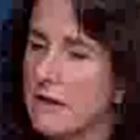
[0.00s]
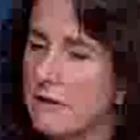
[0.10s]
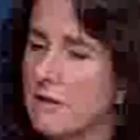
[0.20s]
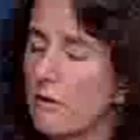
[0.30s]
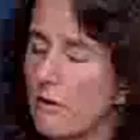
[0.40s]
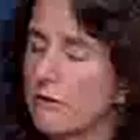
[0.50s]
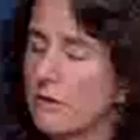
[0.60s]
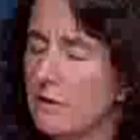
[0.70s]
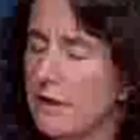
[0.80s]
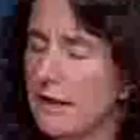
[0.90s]
is there
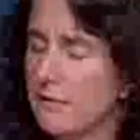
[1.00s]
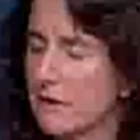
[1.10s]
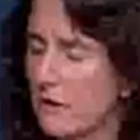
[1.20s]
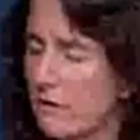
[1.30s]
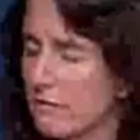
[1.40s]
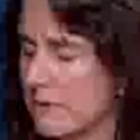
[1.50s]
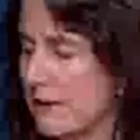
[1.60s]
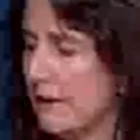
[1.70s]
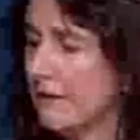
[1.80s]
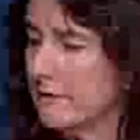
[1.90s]
also, and I recall
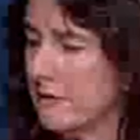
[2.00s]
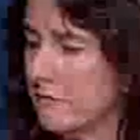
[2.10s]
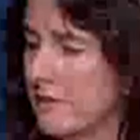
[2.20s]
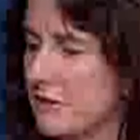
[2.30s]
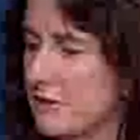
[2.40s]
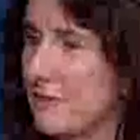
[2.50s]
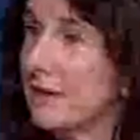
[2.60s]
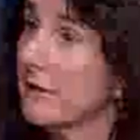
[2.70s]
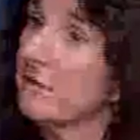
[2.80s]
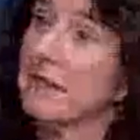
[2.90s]
reading some information
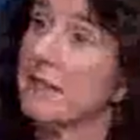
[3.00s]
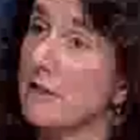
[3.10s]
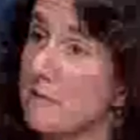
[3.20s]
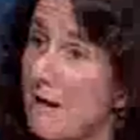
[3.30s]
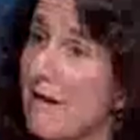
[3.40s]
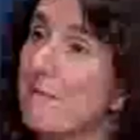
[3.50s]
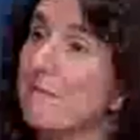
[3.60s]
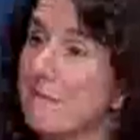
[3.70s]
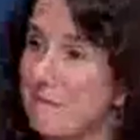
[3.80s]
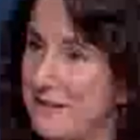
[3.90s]
about something that your mom
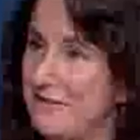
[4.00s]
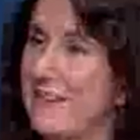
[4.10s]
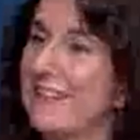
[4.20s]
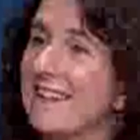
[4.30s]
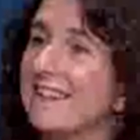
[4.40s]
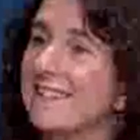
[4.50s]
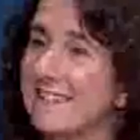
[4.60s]
may have taken?